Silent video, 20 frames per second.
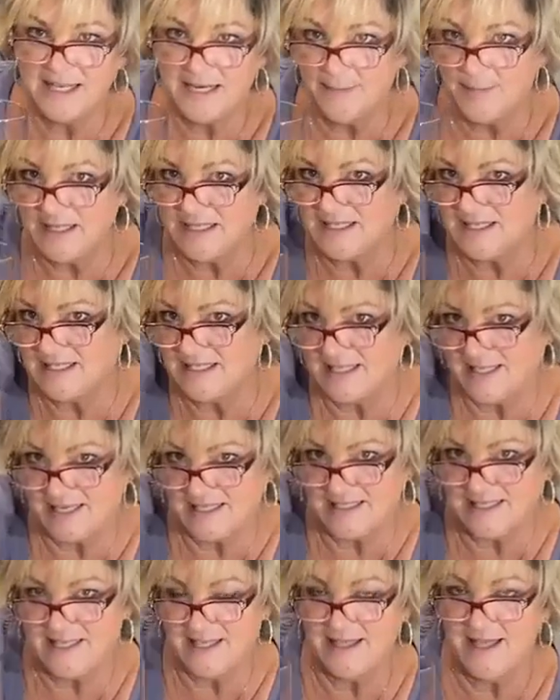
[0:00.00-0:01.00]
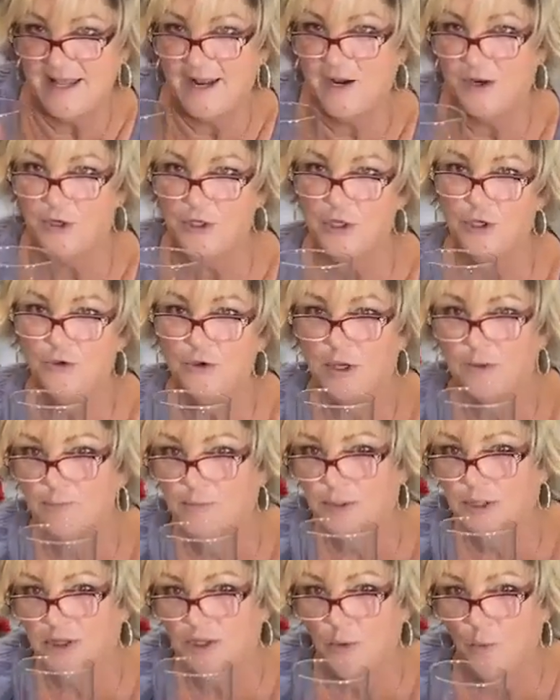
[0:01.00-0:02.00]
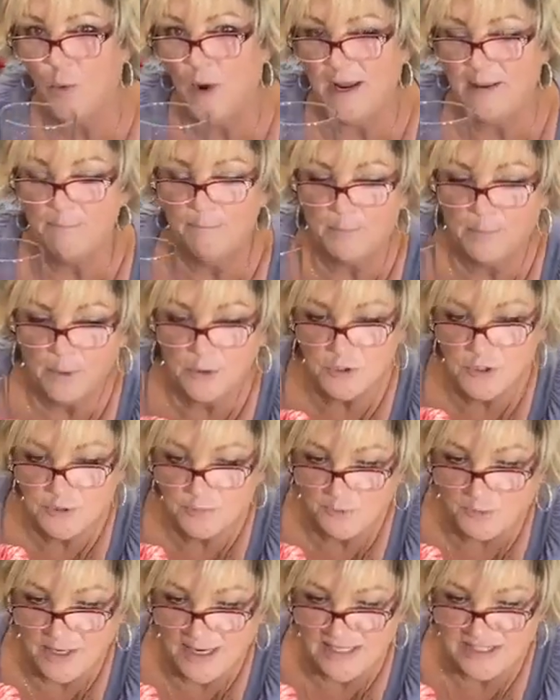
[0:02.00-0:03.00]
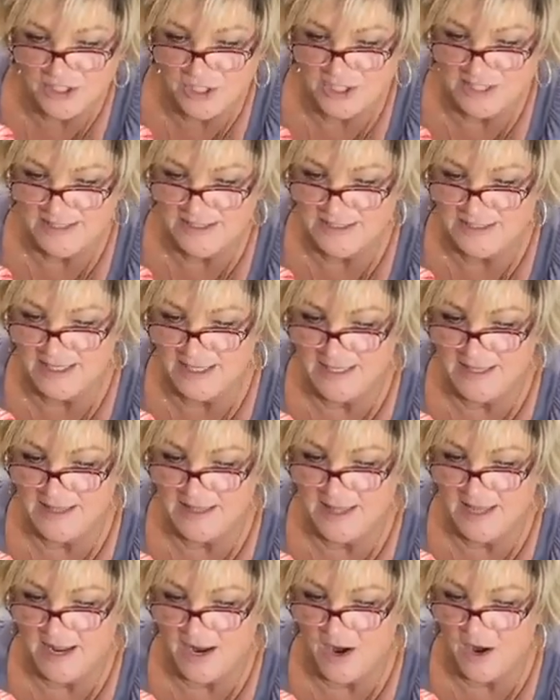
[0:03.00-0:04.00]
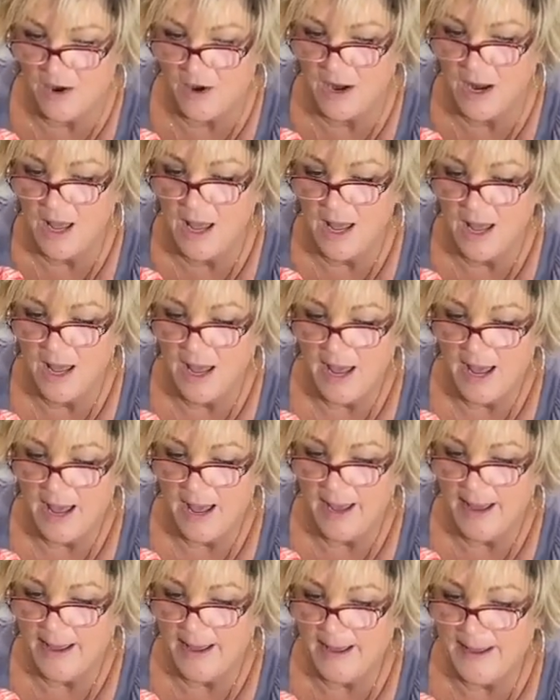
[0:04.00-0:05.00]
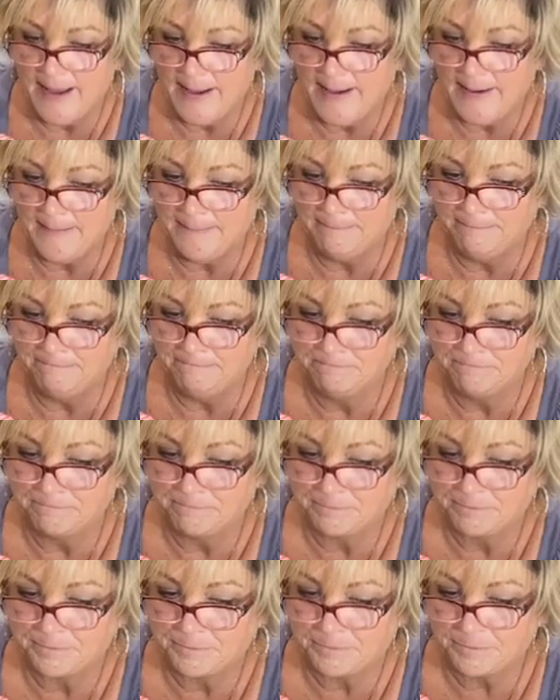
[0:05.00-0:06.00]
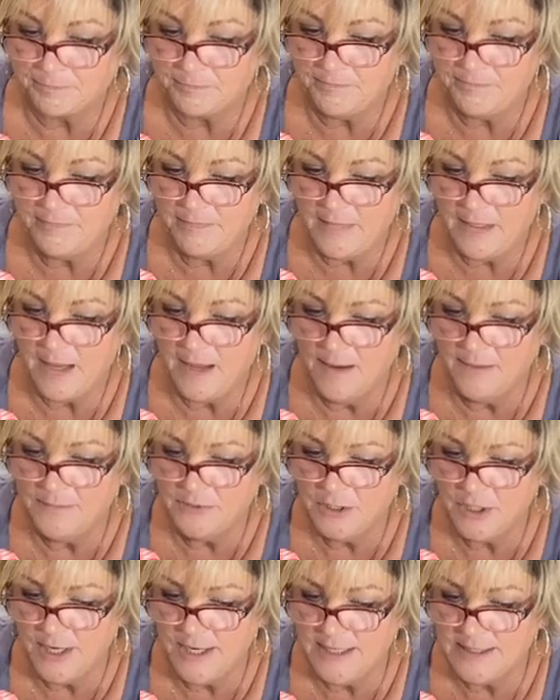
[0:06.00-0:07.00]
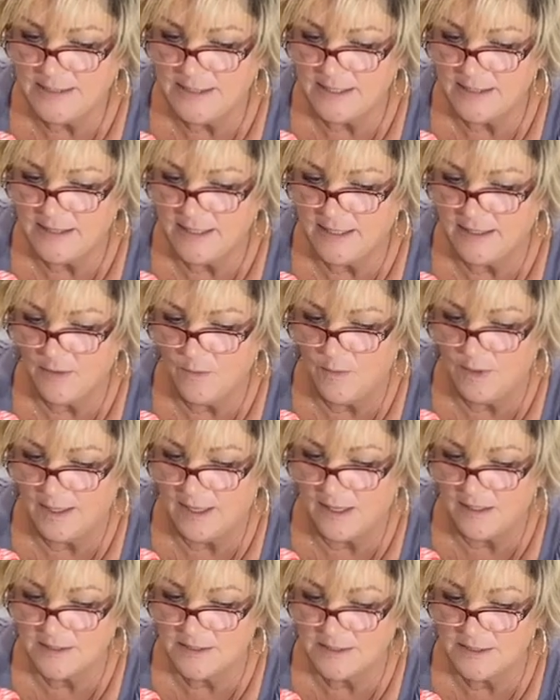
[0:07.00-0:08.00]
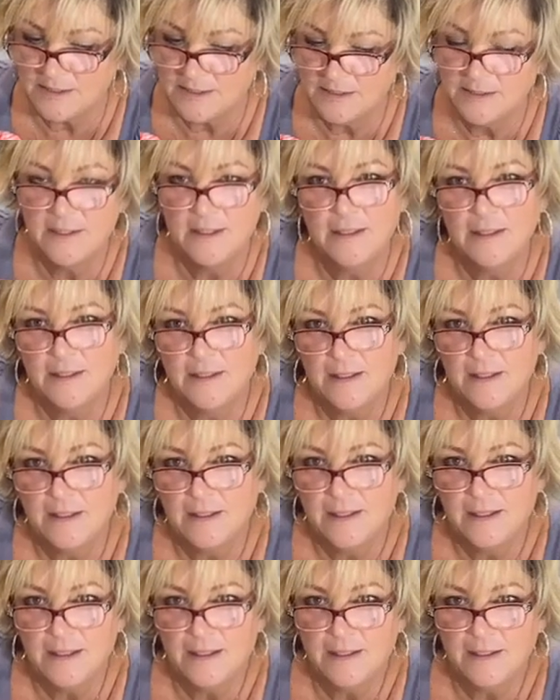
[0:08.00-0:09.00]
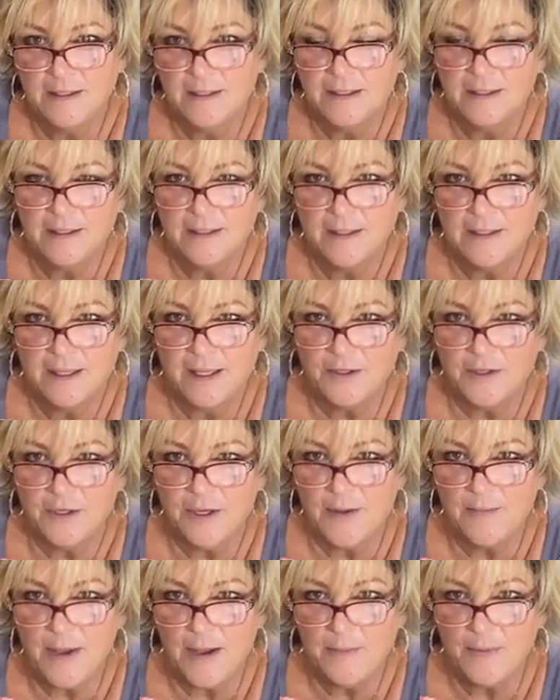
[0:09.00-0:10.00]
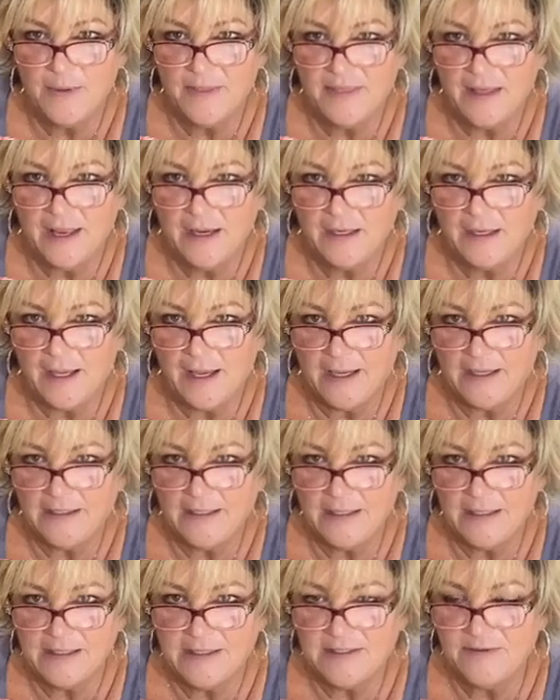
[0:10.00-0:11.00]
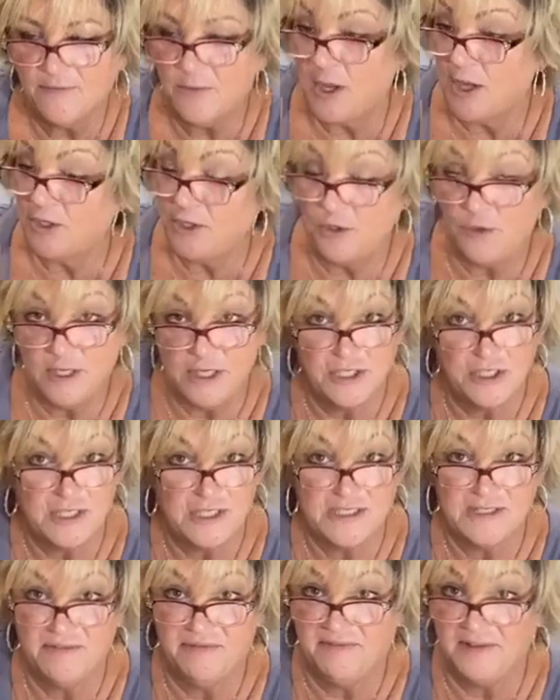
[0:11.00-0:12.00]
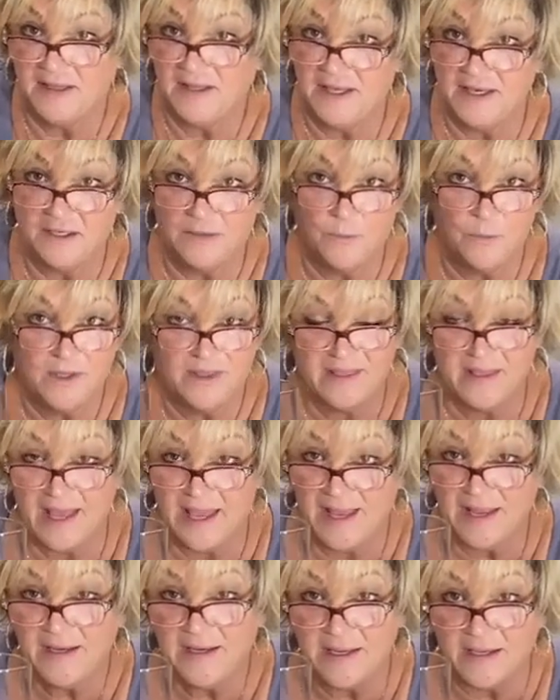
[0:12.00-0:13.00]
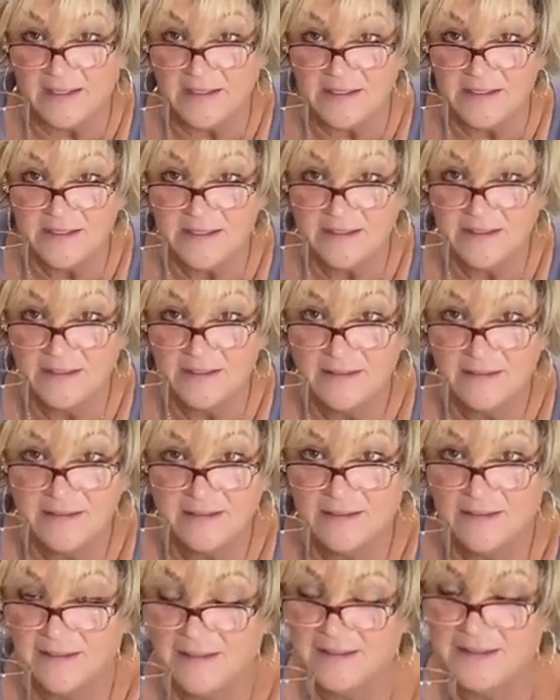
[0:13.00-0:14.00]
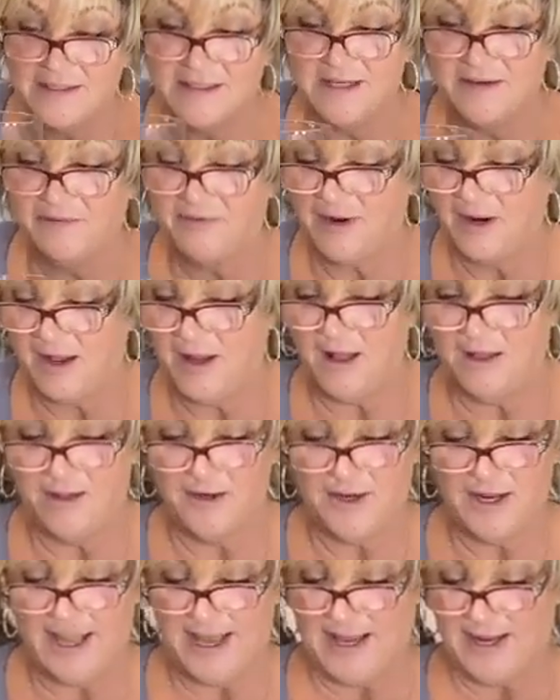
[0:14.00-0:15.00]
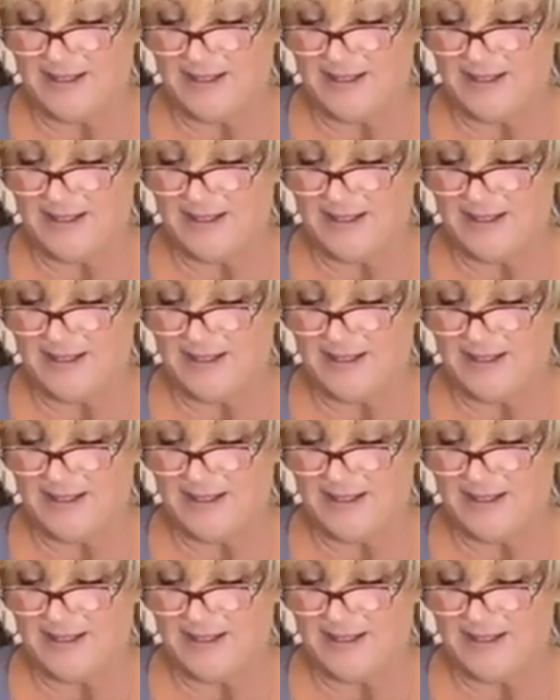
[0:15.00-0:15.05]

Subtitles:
cinnamon sticks in there. You can put the white birch branches in there. I'm trying to think what else. Can you come up with any ideas of what you can just fill it with candies? Different color